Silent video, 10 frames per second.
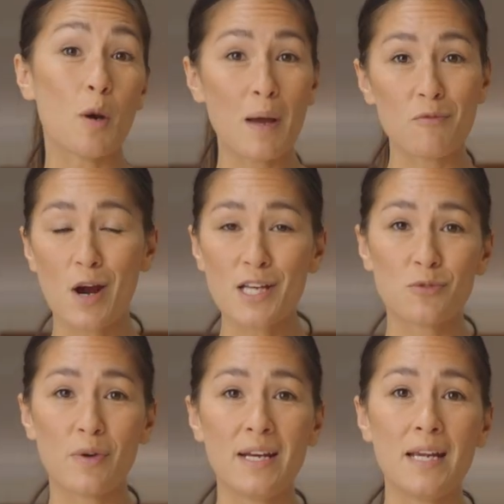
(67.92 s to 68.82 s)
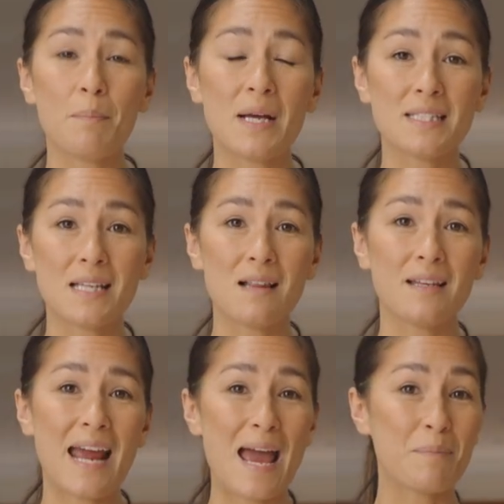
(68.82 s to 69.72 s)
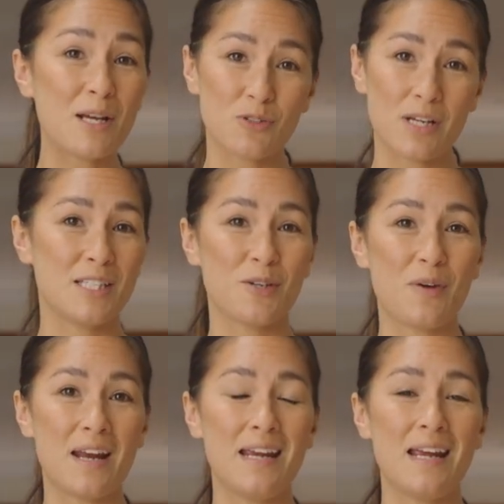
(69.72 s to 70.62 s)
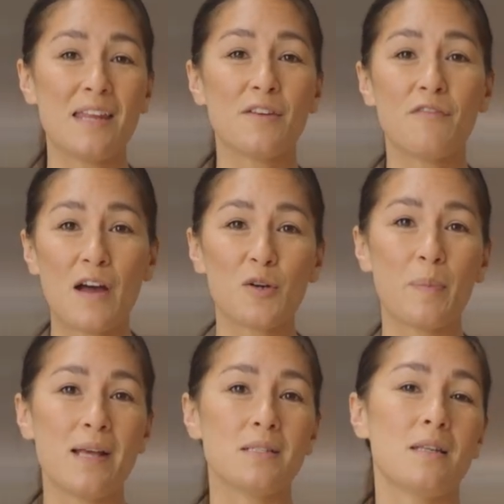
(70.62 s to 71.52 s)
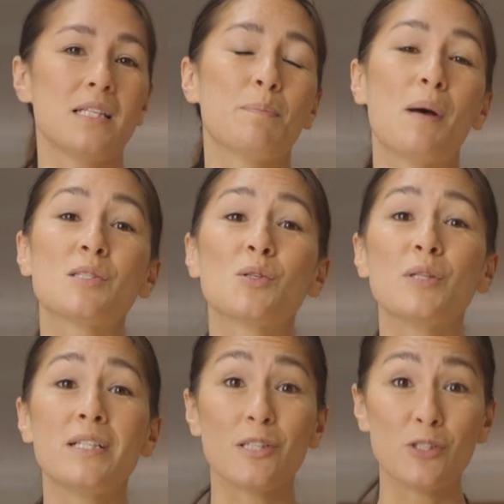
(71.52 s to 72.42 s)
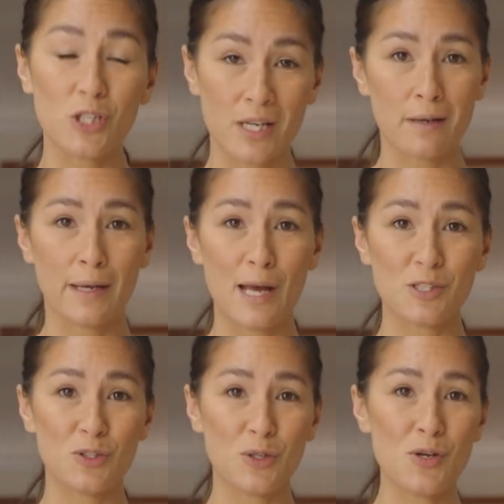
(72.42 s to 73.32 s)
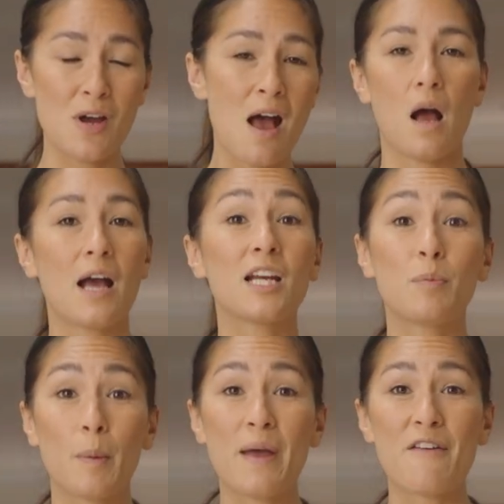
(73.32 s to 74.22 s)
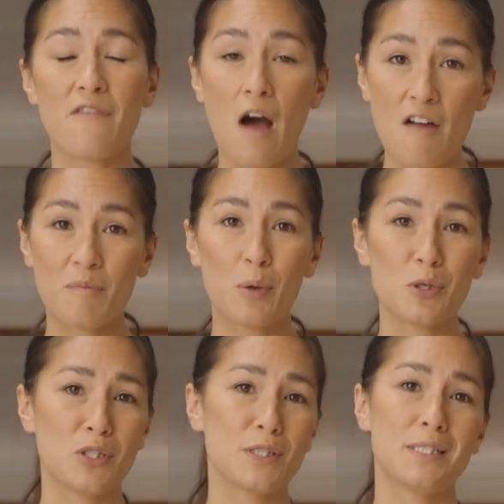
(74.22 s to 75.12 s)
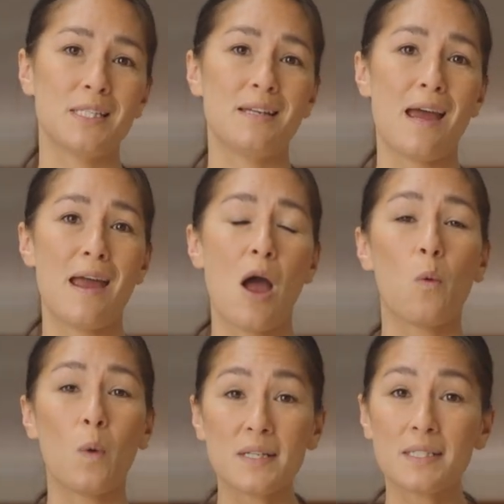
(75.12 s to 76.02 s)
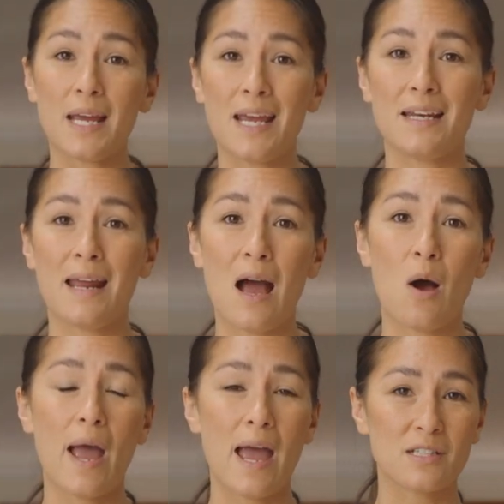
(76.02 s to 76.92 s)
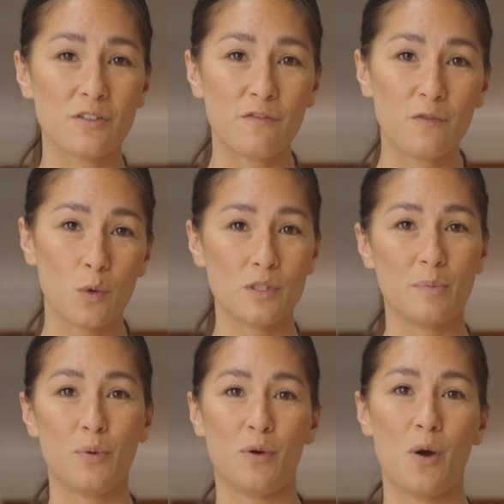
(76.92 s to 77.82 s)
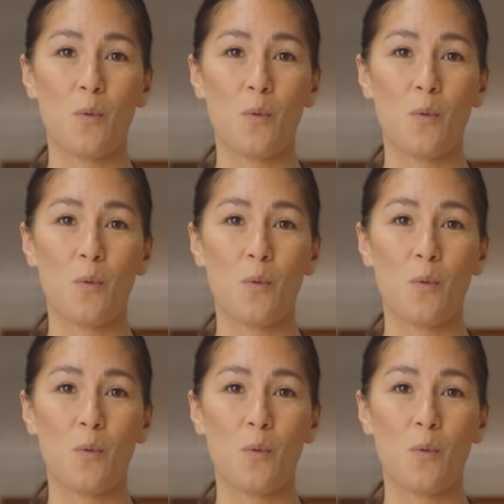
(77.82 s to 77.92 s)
got my rice ready, my salad and my dressing ready, and the final piece to this puzzle is the chicken katsu. I'm gonna prepare 5 portions today, 1 to eat now and 4 to put